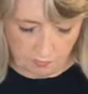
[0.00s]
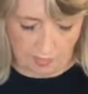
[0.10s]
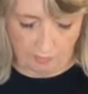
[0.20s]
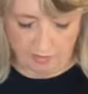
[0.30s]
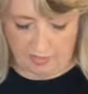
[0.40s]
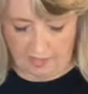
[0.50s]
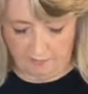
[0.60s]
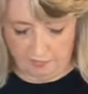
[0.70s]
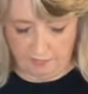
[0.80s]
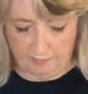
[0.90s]
Okay, well,
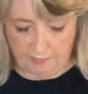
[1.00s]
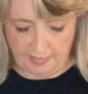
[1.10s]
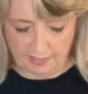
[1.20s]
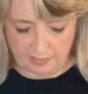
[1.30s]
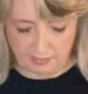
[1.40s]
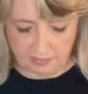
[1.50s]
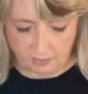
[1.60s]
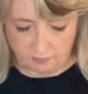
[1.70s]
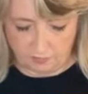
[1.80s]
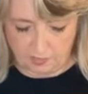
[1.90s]
I've already made the
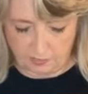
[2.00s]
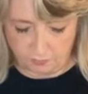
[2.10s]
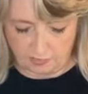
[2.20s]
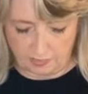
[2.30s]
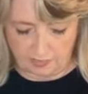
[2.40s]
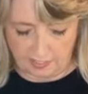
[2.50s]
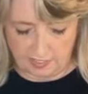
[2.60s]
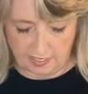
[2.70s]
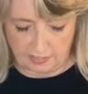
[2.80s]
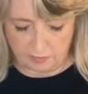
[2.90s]
decision for this one because I
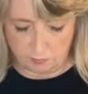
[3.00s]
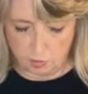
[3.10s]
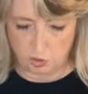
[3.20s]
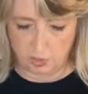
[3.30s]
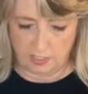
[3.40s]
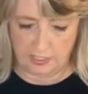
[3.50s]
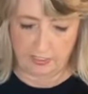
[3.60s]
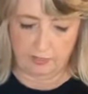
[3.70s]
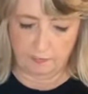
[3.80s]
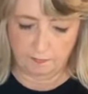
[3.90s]
got it smooched on
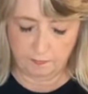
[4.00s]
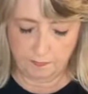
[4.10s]
here.